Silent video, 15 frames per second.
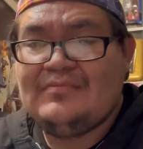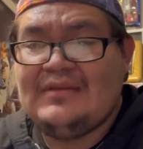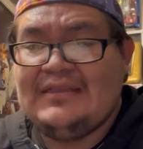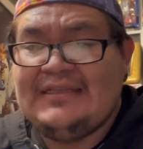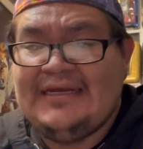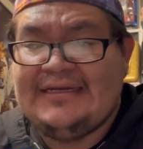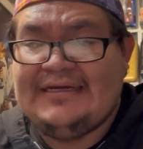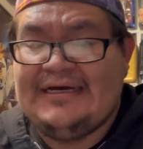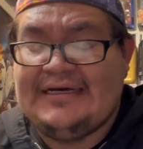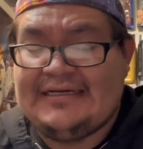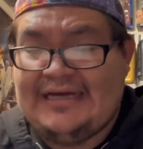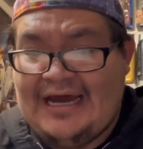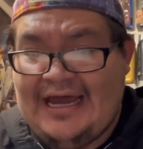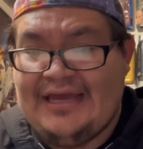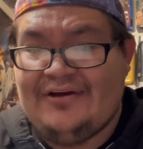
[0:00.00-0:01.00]
Then
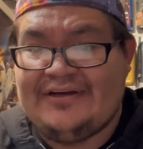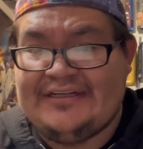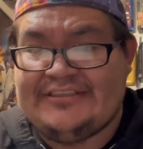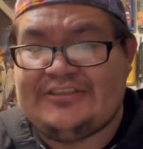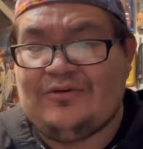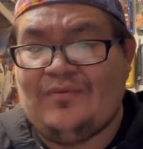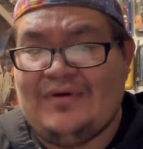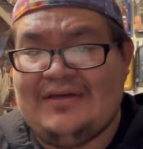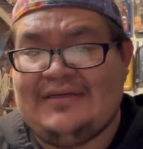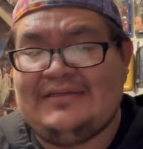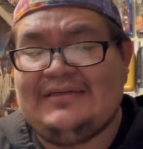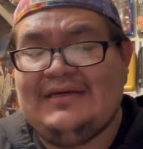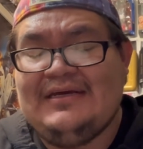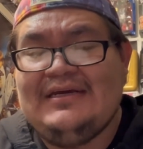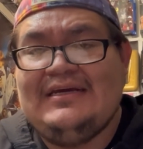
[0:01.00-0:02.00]
Kyle gets the
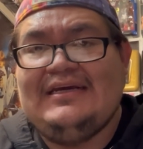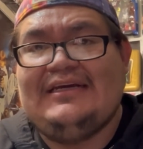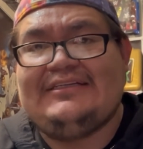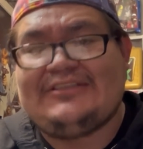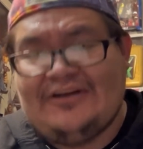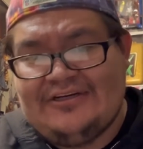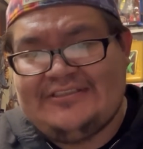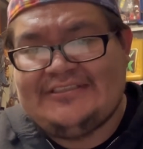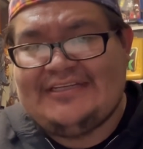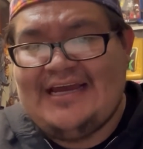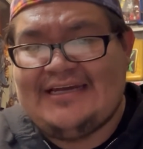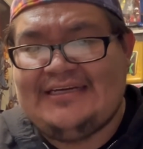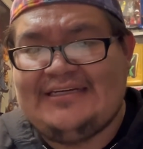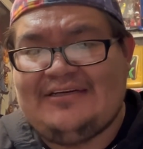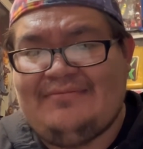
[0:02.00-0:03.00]
win. He starts
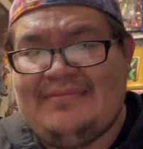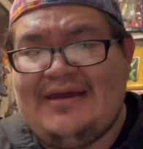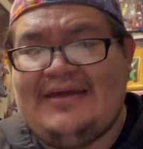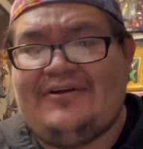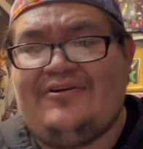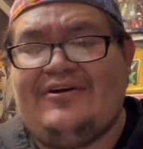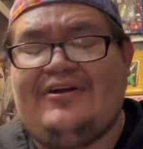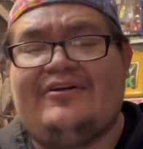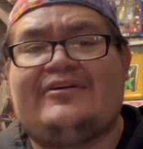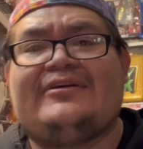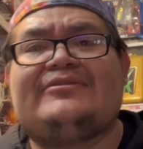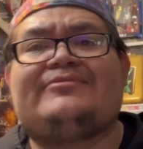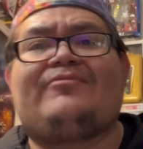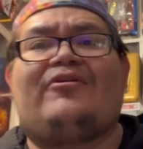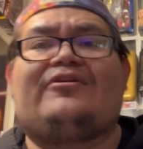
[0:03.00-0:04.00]
attacking Commander, and here
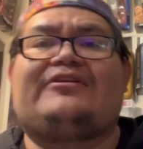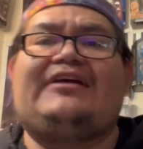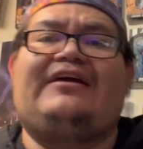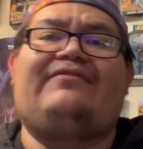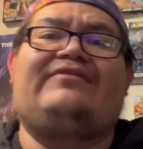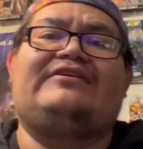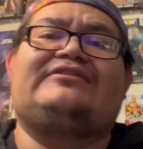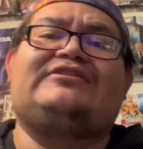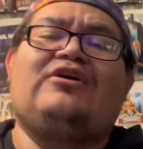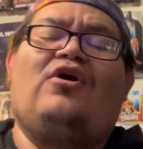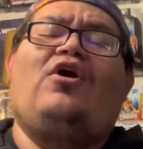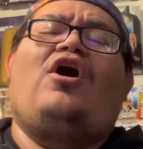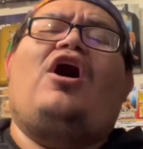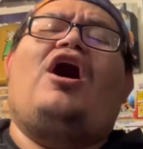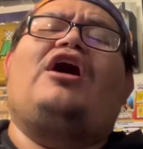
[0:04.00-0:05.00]
comes Mark Davis.
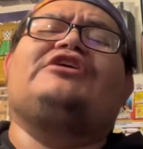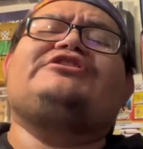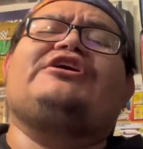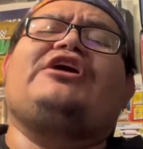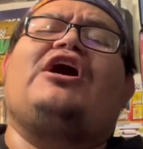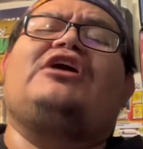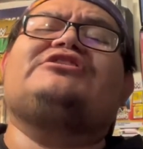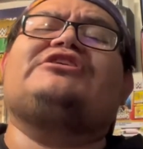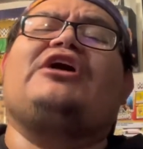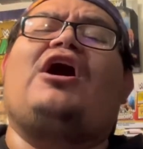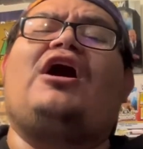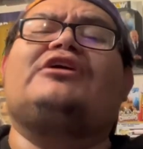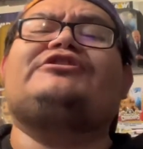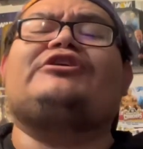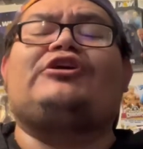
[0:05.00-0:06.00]
Aussie, Aussie,
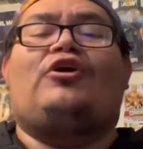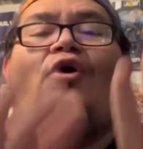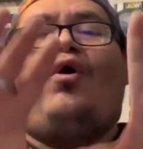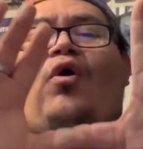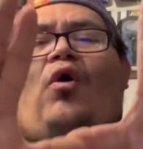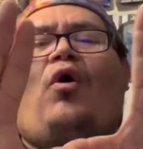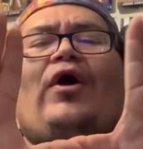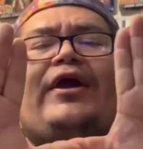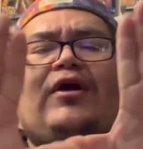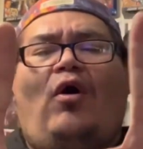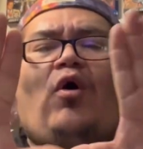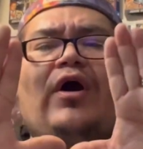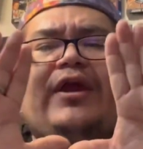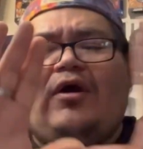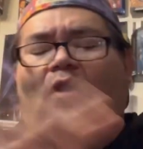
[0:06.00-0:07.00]
Aussie, oi,
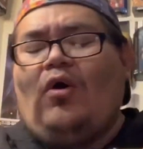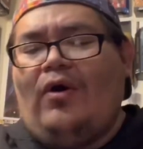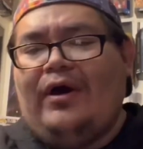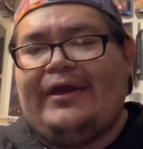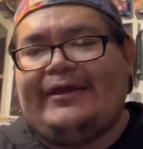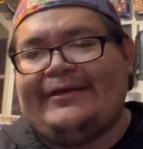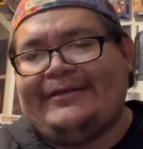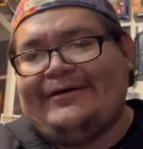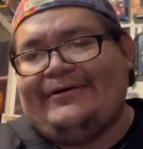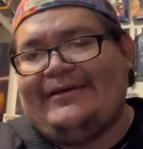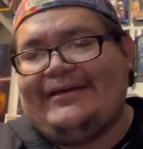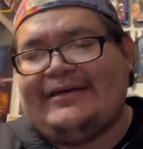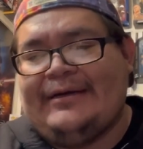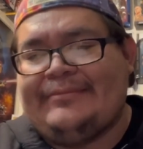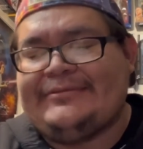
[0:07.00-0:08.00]
oi, oi. You know, he
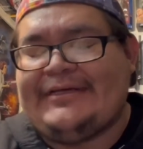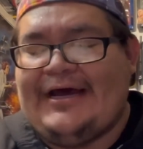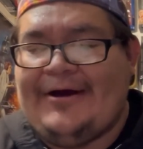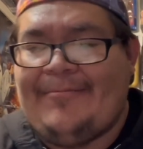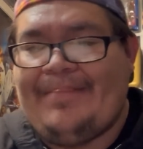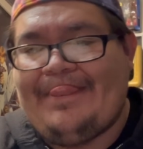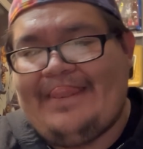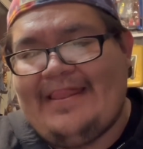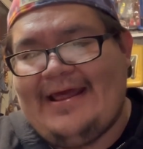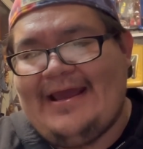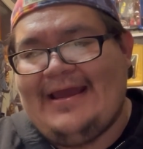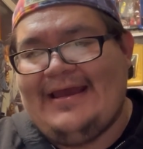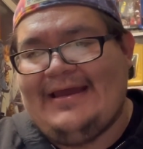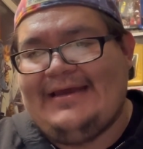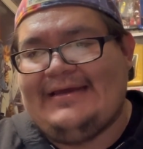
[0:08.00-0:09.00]
comes out
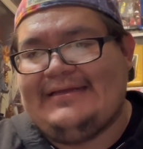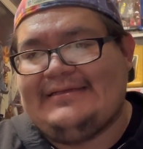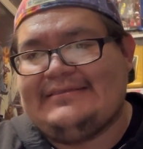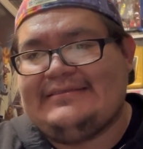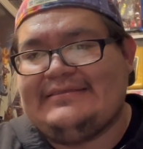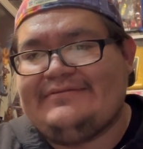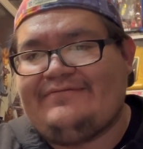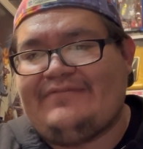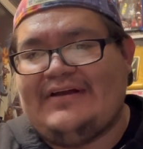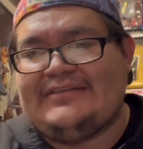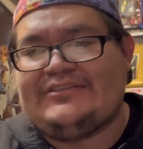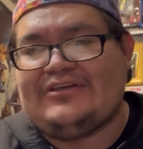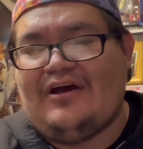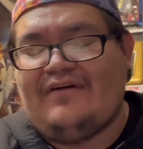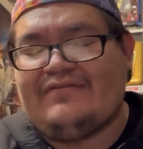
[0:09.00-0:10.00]
and
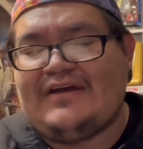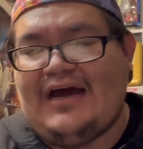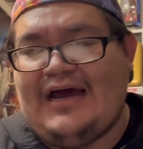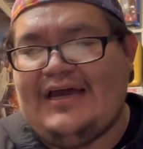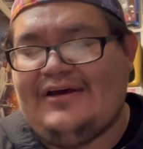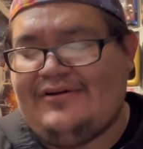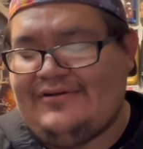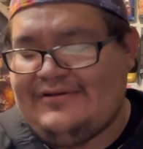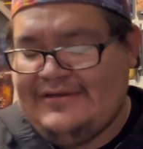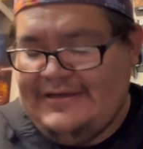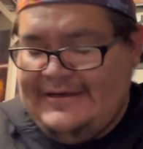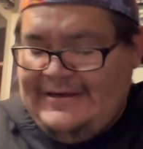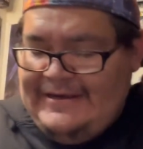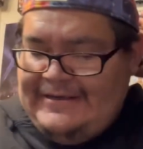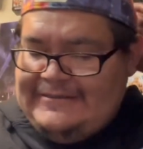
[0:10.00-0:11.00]
fends off Kyle.
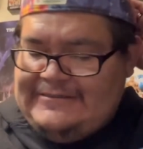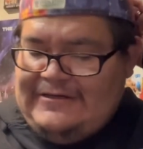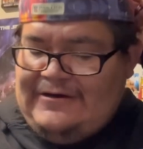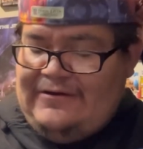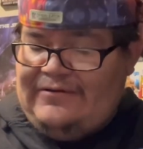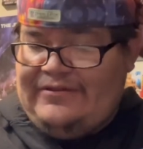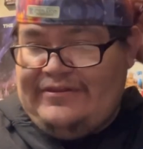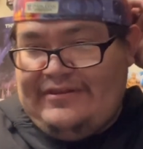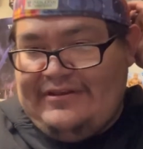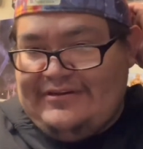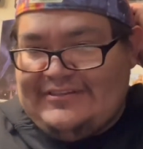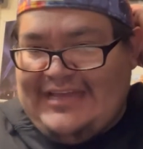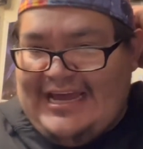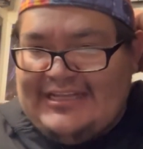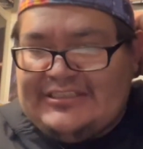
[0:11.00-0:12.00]
So
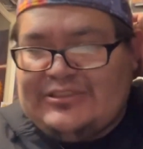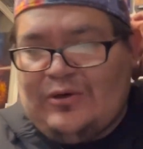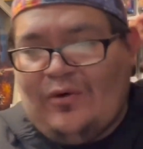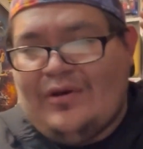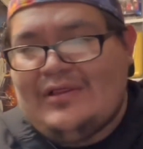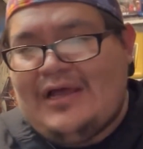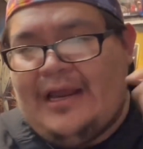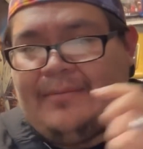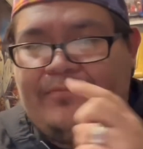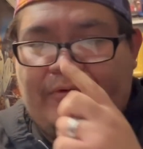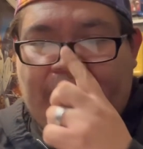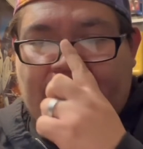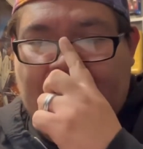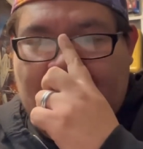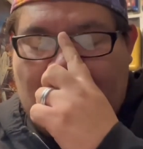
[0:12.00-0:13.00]
there's that storyline
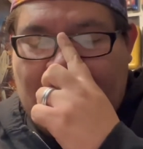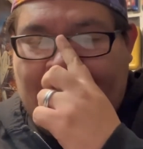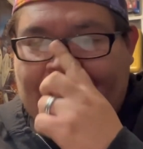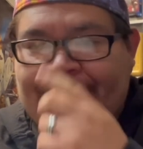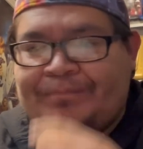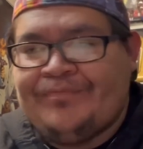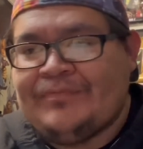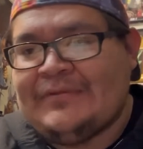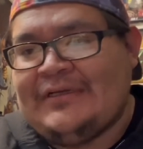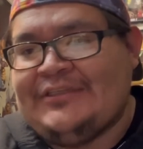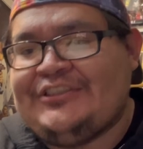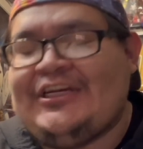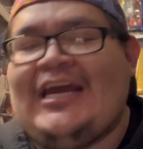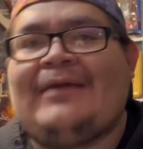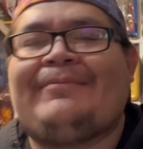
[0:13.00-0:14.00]
brooding there. Then
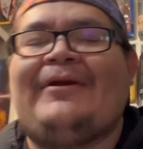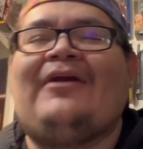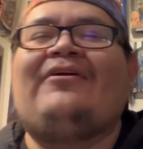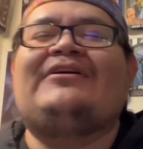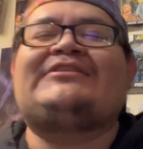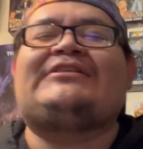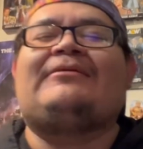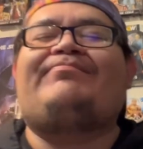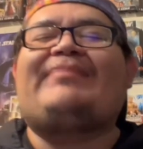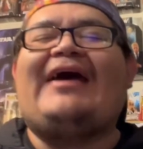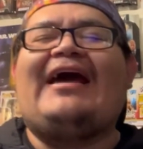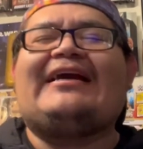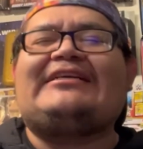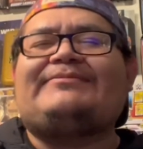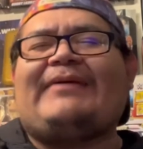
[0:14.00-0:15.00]
Jack Perry's in the
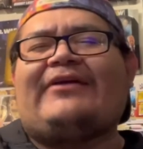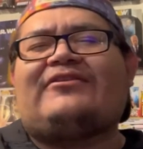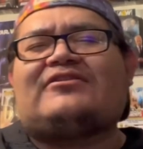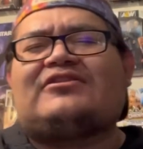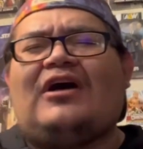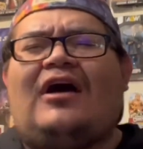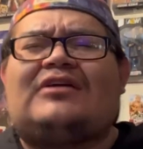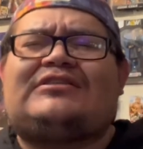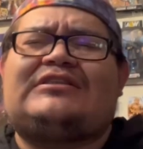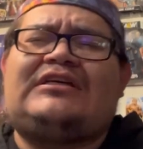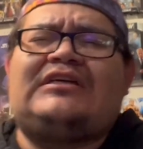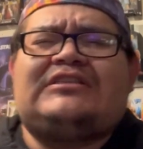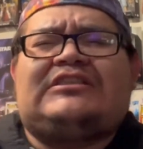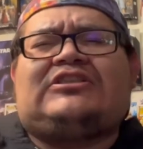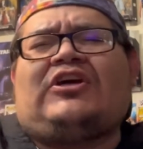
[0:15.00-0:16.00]
back. He's about to talk to
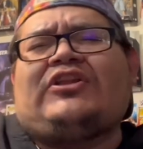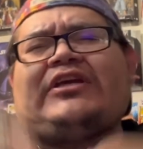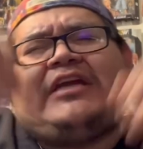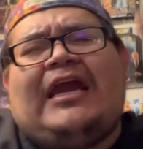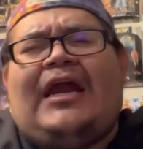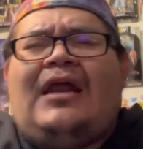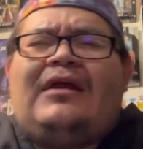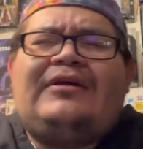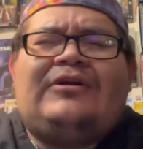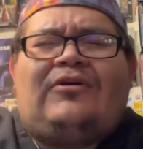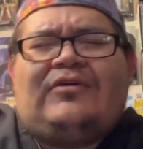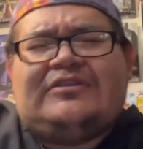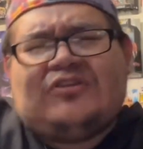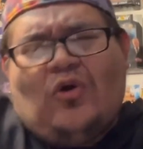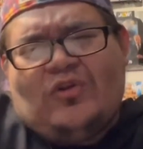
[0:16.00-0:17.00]
us. He's on the camera. You
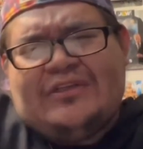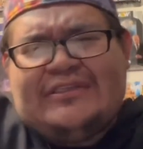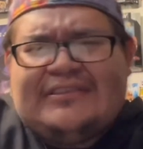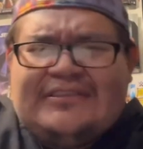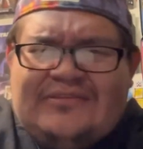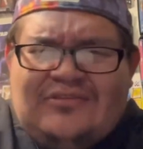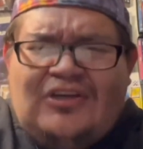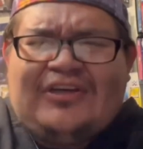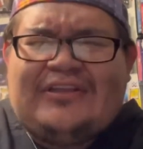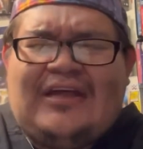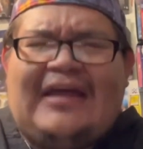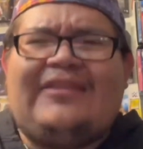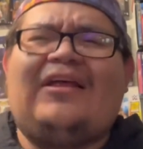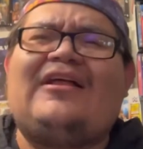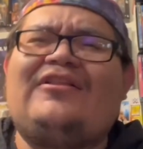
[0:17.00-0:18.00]
know, he's not looking
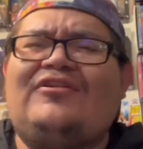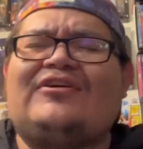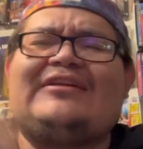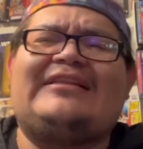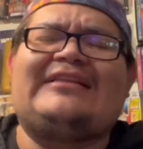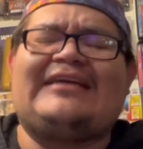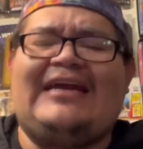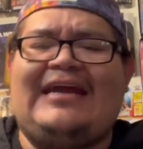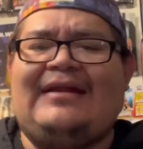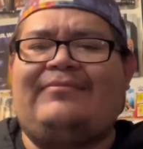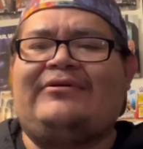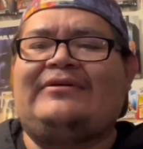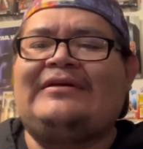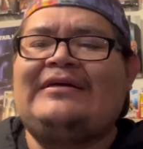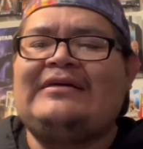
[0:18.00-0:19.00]
at the camera.